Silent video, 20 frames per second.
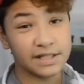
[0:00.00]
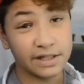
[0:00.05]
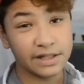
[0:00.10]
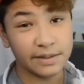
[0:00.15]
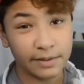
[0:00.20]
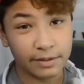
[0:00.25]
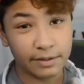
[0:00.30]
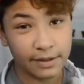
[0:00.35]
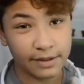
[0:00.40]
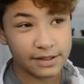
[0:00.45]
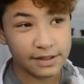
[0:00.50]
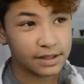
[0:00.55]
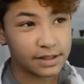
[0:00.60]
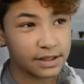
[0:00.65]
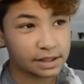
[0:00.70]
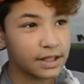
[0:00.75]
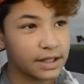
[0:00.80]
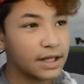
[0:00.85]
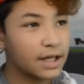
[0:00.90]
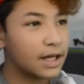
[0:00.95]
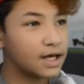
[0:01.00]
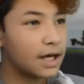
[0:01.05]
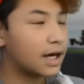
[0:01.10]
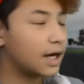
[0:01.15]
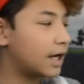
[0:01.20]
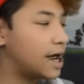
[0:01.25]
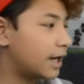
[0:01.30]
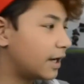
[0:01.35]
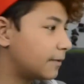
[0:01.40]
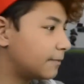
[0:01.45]
the limit, basically.
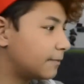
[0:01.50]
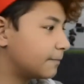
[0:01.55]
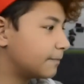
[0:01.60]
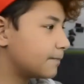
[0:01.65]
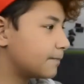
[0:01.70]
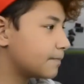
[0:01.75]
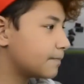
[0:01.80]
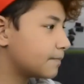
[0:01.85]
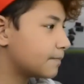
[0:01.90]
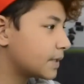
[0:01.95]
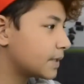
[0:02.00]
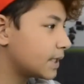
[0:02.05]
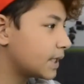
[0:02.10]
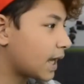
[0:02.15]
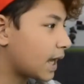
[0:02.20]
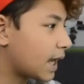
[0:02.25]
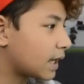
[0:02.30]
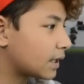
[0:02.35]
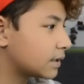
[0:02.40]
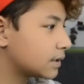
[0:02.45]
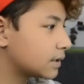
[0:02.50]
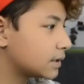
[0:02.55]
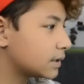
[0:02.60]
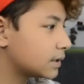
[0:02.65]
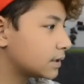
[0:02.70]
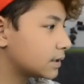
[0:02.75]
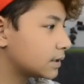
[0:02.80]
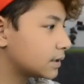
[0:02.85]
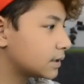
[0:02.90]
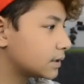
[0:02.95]
Yeah,
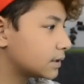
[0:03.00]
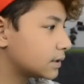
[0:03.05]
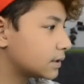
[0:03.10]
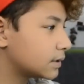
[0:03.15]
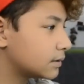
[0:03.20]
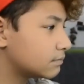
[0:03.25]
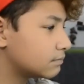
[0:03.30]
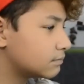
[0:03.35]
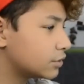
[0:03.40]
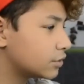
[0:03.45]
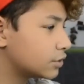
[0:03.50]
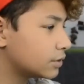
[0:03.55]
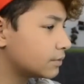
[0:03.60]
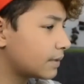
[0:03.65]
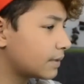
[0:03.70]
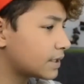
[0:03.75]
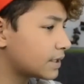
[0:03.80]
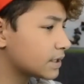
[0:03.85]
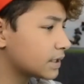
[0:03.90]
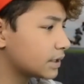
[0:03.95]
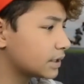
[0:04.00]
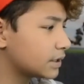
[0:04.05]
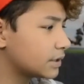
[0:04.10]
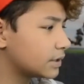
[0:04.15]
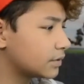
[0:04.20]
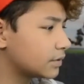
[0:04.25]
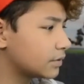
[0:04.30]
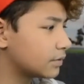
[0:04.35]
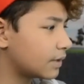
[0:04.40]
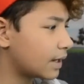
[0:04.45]
you can basically
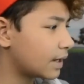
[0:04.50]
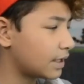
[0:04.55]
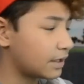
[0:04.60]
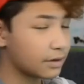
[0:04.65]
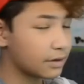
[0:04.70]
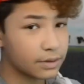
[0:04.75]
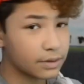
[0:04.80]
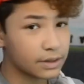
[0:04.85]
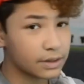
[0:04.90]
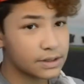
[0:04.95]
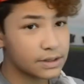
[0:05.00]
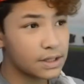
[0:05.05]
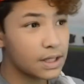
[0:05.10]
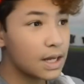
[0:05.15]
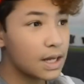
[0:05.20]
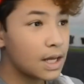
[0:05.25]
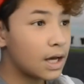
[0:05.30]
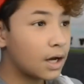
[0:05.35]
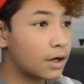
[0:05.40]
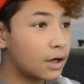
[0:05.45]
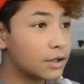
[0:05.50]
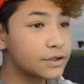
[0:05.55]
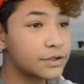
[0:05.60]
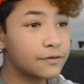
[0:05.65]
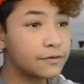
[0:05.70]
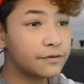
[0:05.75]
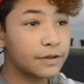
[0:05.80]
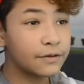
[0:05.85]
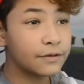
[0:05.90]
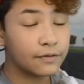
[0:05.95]
do anything with this.
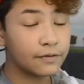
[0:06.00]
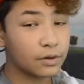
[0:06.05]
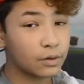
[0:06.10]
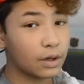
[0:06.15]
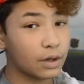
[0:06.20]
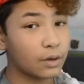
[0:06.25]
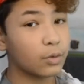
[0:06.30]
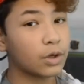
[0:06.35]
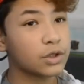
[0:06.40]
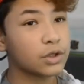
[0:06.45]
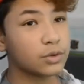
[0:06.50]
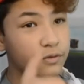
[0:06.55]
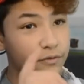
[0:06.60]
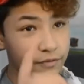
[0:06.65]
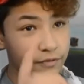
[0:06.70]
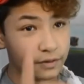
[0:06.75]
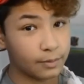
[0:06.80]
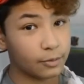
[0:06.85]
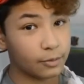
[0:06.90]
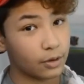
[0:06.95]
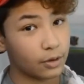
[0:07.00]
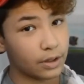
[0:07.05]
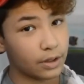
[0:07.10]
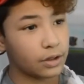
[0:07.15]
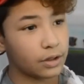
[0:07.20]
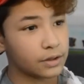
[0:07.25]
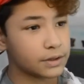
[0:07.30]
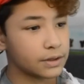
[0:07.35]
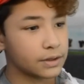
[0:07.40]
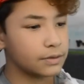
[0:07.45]
Also, it works with Flipgrid
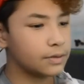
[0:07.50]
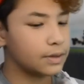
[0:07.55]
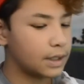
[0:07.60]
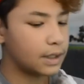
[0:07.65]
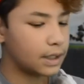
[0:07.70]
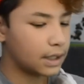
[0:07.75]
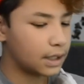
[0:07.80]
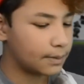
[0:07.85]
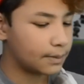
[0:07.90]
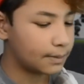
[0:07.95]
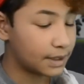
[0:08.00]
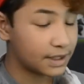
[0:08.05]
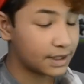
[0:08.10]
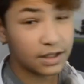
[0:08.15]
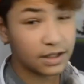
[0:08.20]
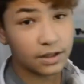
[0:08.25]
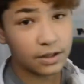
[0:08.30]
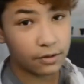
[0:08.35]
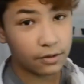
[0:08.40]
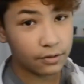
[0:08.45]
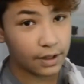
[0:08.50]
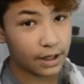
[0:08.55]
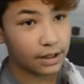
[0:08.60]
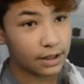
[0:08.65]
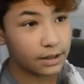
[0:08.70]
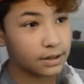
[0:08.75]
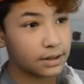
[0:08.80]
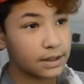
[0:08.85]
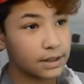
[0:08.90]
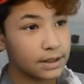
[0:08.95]
also. I didn't know that
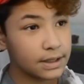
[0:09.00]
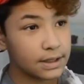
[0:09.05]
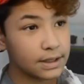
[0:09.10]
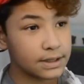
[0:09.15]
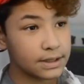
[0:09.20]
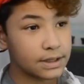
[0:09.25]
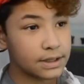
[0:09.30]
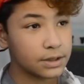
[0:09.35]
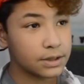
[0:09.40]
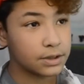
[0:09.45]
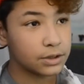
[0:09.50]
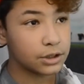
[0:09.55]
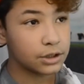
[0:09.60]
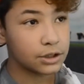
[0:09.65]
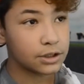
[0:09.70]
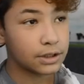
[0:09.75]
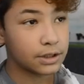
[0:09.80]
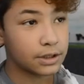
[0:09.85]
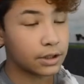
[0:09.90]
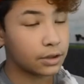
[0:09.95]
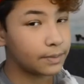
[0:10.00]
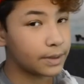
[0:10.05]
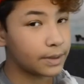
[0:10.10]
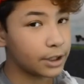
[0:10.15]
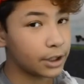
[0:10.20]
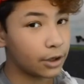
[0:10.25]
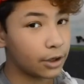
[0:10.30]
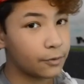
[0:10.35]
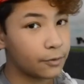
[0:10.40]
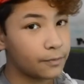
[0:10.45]
until just a little bit
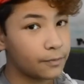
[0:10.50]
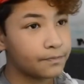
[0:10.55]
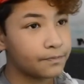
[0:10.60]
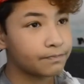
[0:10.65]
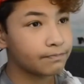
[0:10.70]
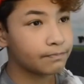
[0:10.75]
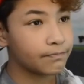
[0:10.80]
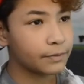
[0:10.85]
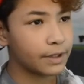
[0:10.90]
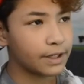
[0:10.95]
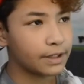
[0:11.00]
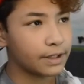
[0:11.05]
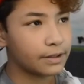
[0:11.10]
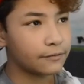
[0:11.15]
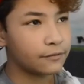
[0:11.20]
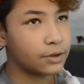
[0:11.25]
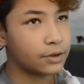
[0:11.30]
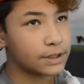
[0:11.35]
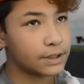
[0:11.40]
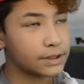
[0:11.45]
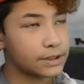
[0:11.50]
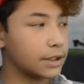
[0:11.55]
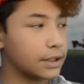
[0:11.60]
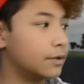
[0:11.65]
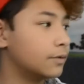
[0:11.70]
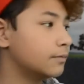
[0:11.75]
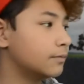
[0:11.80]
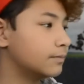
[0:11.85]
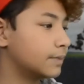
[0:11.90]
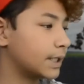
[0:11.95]
ago, like a few days
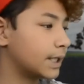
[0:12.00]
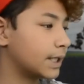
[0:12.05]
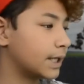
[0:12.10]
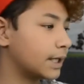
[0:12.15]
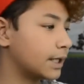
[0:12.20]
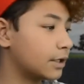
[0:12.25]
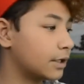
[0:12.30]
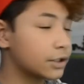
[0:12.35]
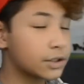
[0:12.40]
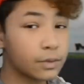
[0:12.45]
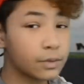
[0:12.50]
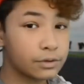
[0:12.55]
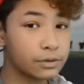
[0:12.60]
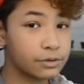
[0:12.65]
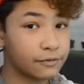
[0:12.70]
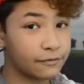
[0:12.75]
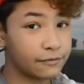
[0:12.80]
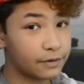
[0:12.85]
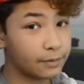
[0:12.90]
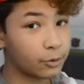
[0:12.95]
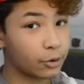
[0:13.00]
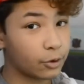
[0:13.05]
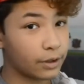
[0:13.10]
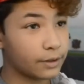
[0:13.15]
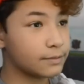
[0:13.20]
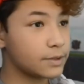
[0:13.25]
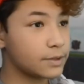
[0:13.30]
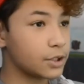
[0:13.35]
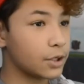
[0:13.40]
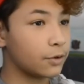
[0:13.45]
ago. But it also works with
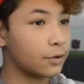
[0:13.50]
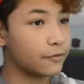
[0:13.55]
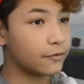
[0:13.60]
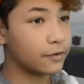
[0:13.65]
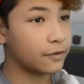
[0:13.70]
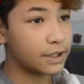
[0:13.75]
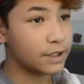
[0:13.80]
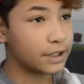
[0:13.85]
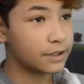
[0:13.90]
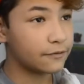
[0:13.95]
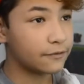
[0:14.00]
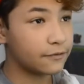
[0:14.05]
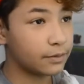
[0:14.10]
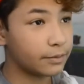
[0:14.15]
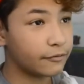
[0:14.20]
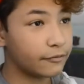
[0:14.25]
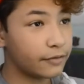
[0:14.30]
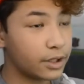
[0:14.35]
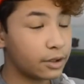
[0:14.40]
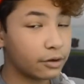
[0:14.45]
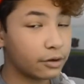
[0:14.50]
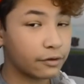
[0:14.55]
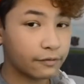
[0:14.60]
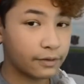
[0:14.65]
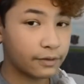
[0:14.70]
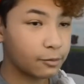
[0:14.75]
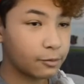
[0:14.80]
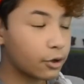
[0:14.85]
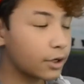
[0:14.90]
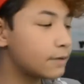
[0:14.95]
Flipgrid, so if you need to film a video with
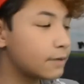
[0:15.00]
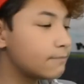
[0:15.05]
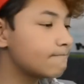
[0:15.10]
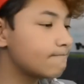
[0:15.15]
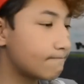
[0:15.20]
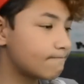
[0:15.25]
Flipgrid,